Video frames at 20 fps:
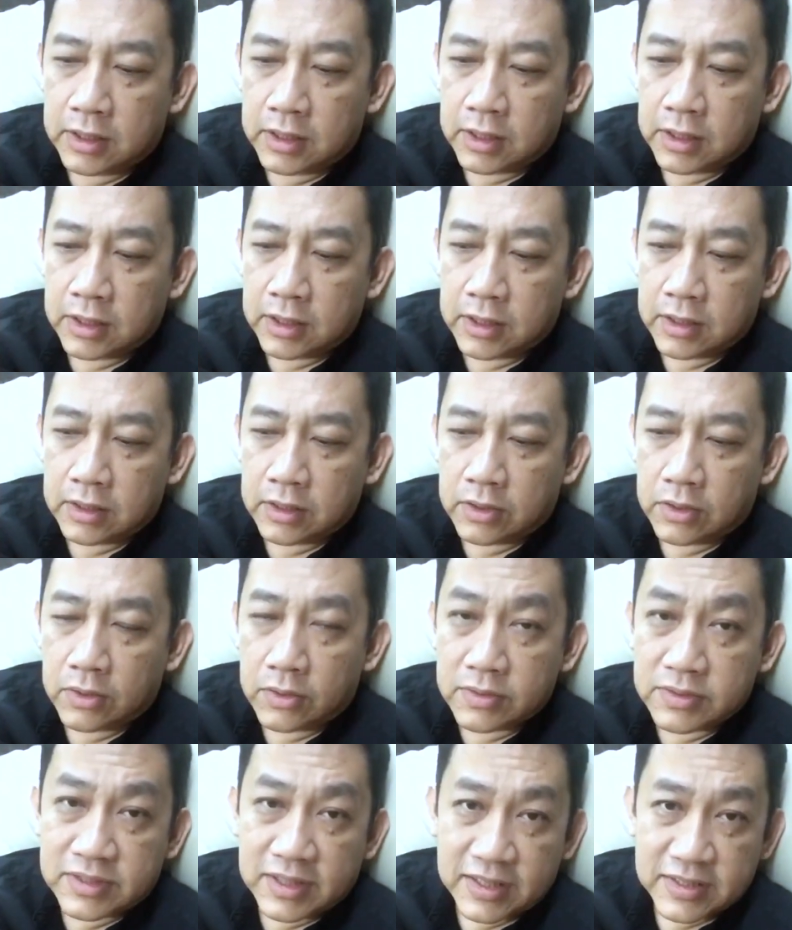uh,
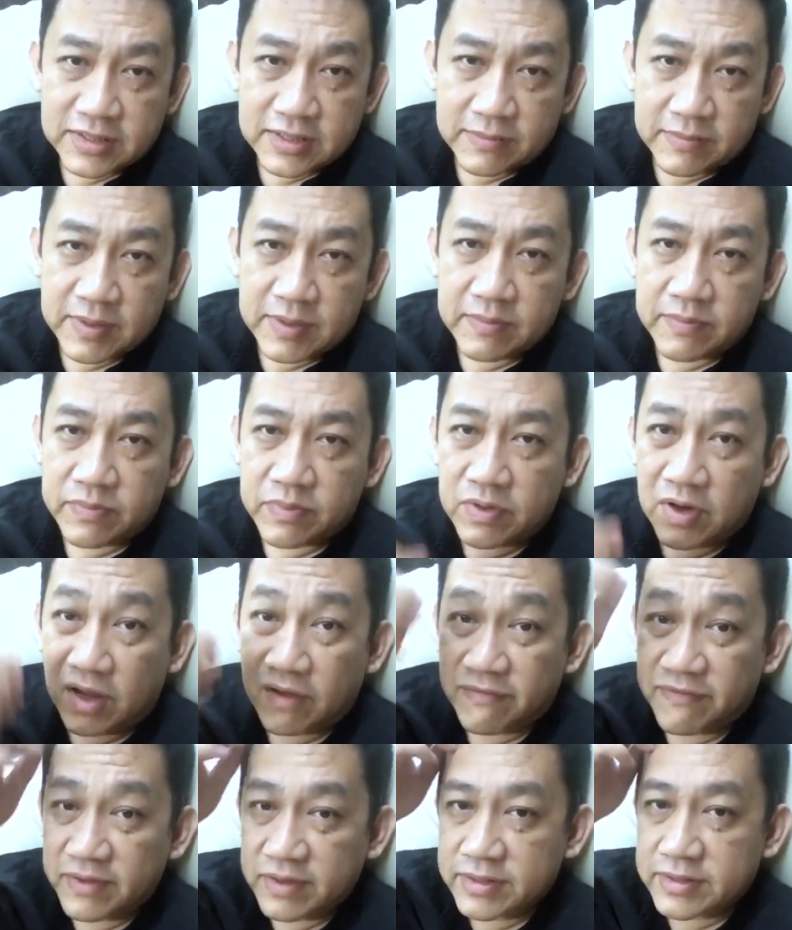Old Testament
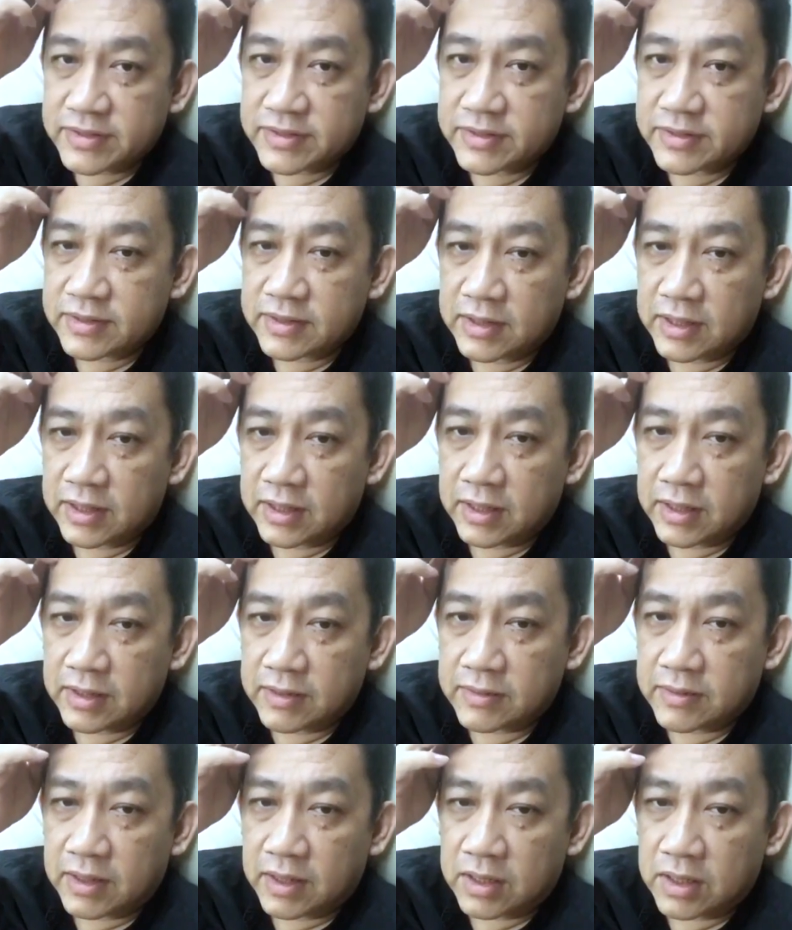prophets,
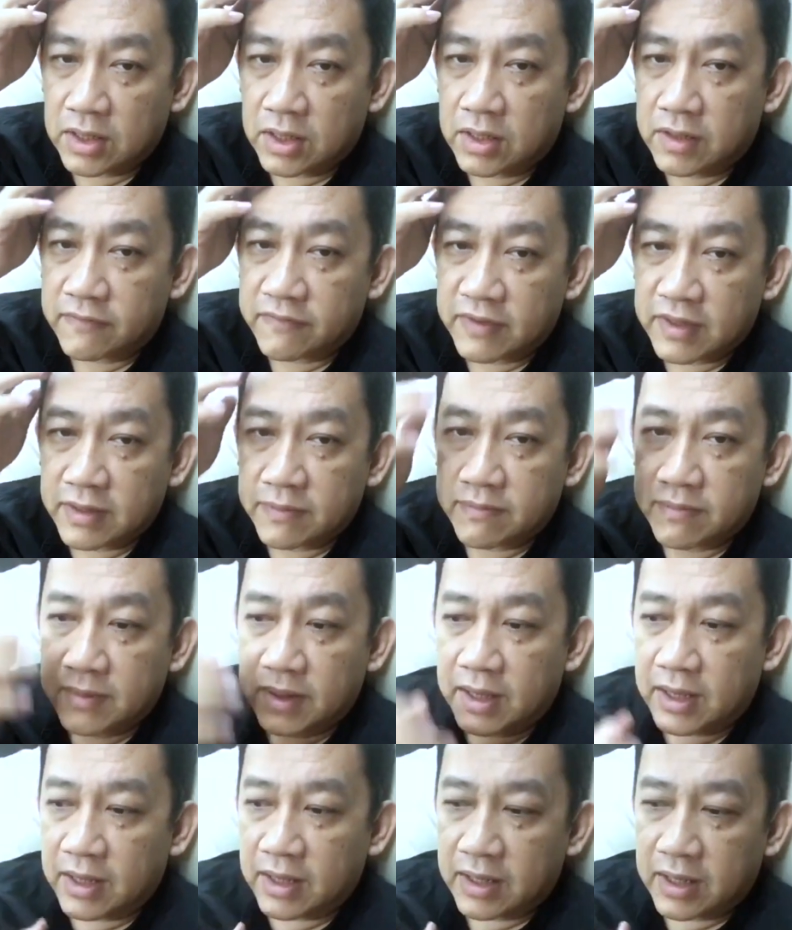uh, a lot of
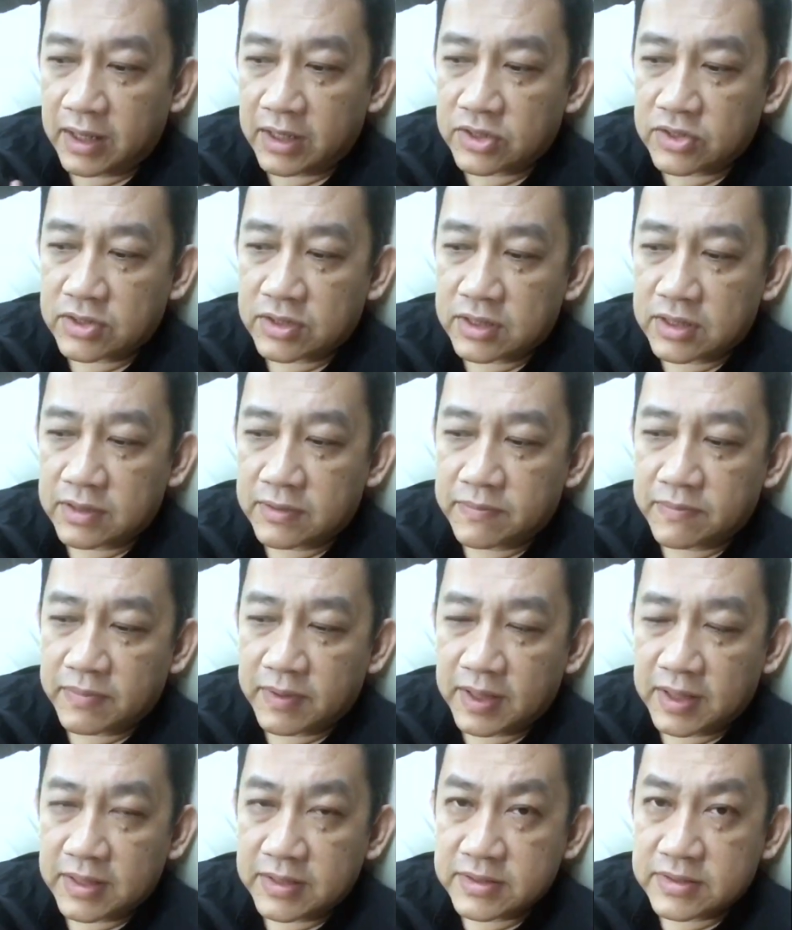them are actually
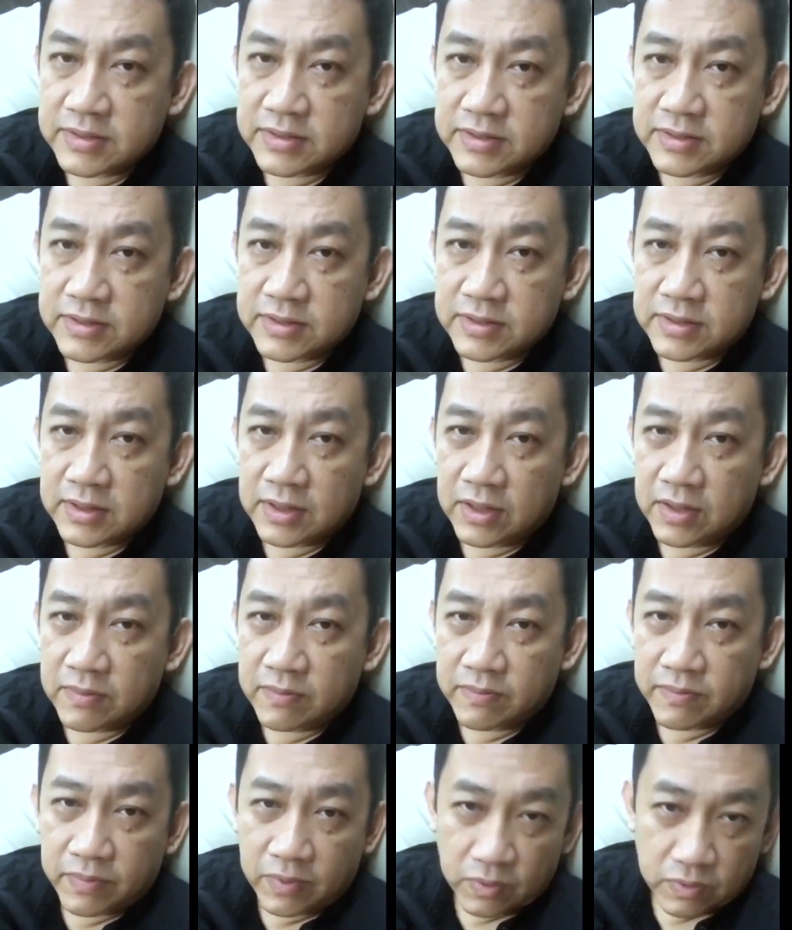based
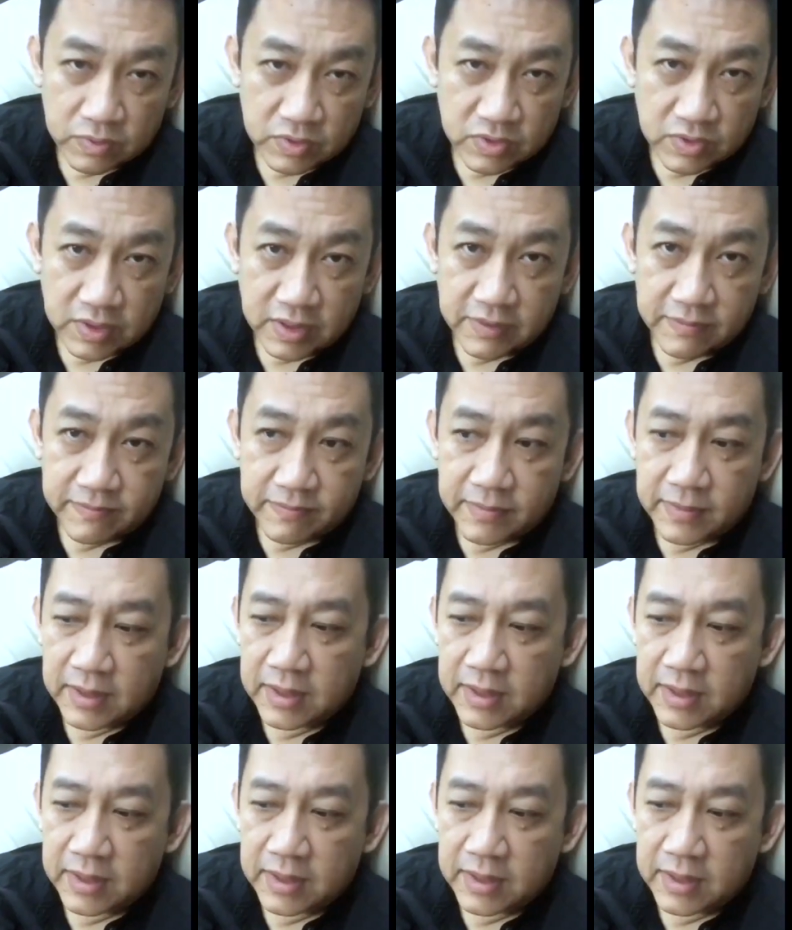on poetry